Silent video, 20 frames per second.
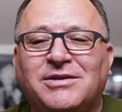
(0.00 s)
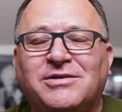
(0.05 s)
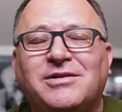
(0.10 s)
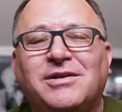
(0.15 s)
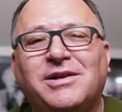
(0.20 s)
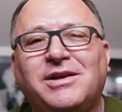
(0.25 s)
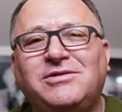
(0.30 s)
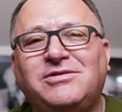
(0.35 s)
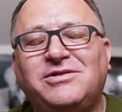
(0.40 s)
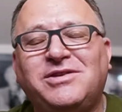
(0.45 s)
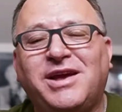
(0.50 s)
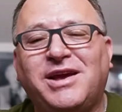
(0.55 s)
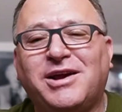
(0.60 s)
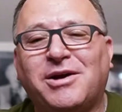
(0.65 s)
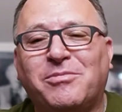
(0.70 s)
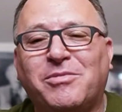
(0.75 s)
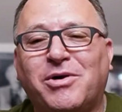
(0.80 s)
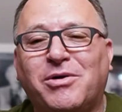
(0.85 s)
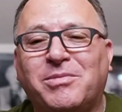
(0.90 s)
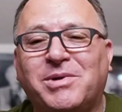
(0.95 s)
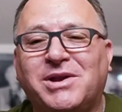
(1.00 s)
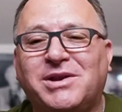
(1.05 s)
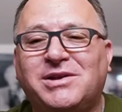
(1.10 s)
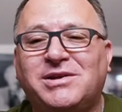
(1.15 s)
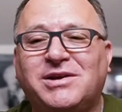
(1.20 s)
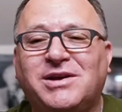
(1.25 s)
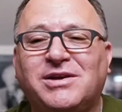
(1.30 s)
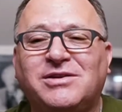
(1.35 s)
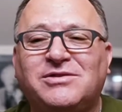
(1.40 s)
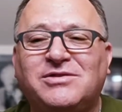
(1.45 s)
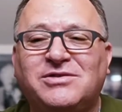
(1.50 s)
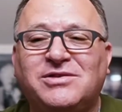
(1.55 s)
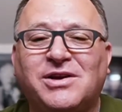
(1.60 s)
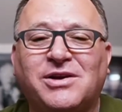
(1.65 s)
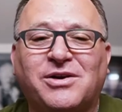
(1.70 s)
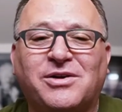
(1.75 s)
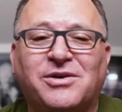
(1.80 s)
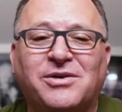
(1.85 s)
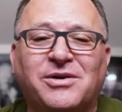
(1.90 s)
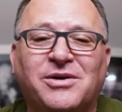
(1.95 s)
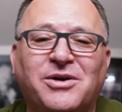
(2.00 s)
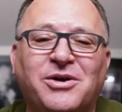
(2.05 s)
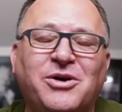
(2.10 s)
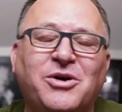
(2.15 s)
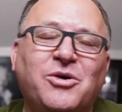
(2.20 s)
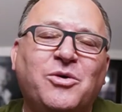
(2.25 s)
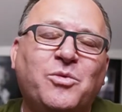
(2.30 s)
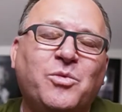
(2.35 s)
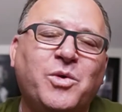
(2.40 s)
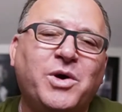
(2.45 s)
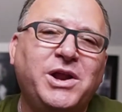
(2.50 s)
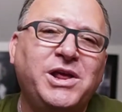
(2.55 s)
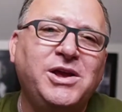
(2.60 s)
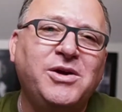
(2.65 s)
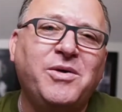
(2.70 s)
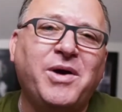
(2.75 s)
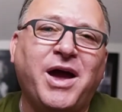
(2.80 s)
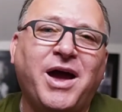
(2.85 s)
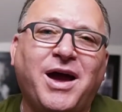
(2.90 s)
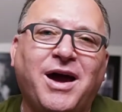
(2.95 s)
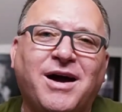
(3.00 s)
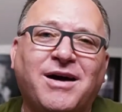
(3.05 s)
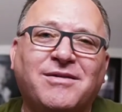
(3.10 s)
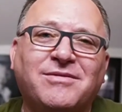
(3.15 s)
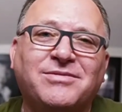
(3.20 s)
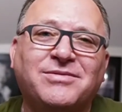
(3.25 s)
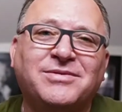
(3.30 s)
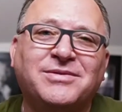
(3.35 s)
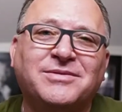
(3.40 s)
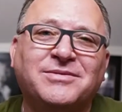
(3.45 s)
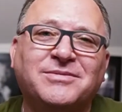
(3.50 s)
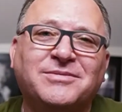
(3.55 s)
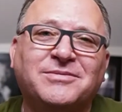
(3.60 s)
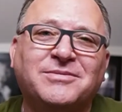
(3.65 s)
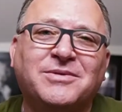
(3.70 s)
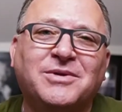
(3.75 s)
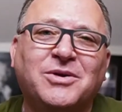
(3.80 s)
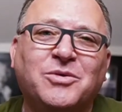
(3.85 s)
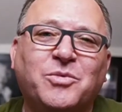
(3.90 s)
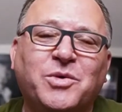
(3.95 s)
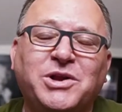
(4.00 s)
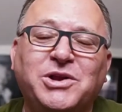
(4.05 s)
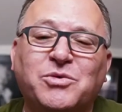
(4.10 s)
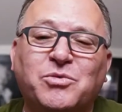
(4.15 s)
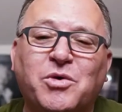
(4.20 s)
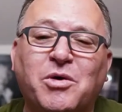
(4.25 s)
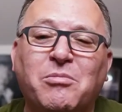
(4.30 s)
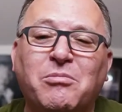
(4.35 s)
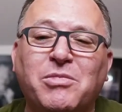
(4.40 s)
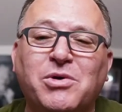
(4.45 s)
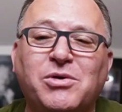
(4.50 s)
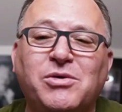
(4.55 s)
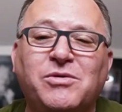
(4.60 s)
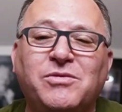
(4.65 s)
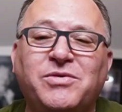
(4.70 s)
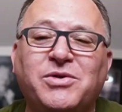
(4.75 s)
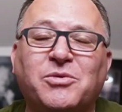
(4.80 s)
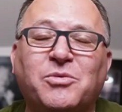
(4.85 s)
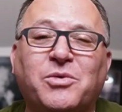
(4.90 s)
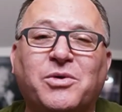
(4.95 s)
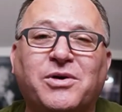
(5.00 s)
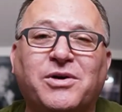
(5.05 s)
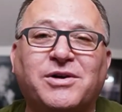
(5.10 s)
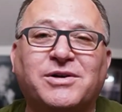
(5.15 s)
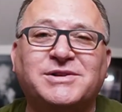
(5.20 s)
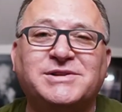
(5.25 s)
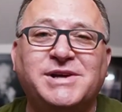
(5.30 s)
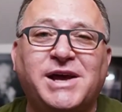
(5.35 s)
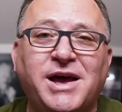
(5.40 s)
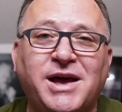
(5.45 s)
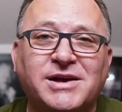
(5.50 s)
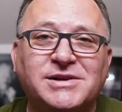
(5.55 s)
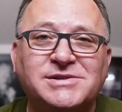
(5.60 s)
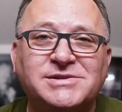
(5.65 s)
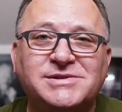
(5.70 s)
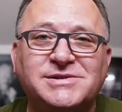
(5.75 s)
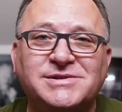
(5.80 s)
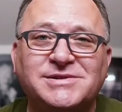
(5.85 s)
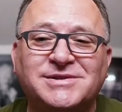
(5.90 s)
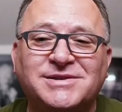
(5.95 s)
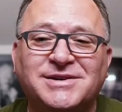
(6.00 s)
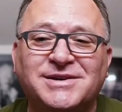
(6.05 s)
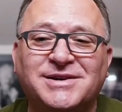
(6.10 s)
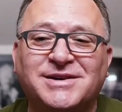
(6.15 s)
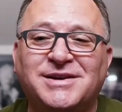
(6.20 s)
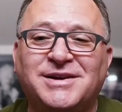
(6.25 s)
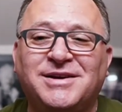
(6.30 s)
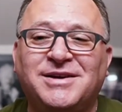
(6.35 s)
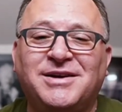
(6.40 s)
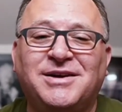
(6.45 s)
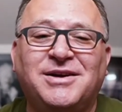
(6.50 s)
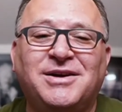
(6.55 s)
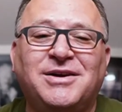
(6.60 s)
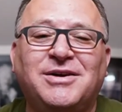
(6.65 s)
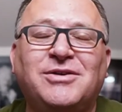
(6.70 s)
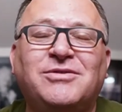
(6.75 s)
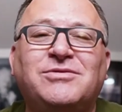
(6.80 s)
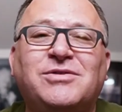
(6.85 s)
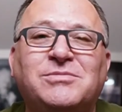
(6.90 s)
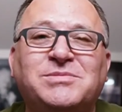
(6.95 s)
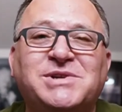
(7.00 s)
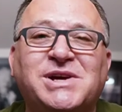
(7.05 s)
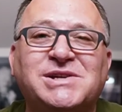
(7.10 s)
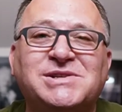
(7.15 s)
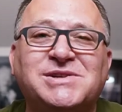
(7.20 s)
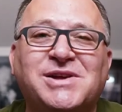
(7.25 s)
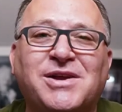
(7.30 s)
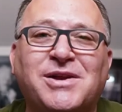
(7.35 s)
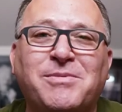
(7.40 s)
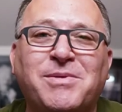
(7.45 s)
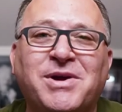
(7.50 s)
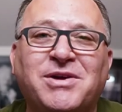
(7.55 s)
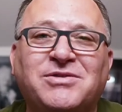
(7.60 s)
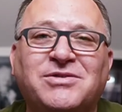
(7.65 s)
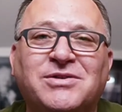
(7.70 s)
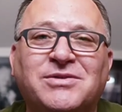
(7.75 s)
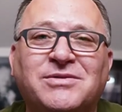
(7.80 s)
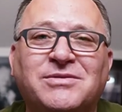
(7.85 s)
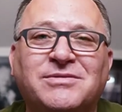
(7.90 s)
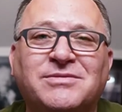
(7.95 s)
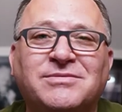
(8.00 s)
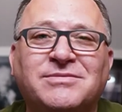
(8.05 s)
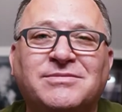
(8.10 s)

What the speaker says: So let's take a moment to consider, what do you have when you remove the word test from test automation?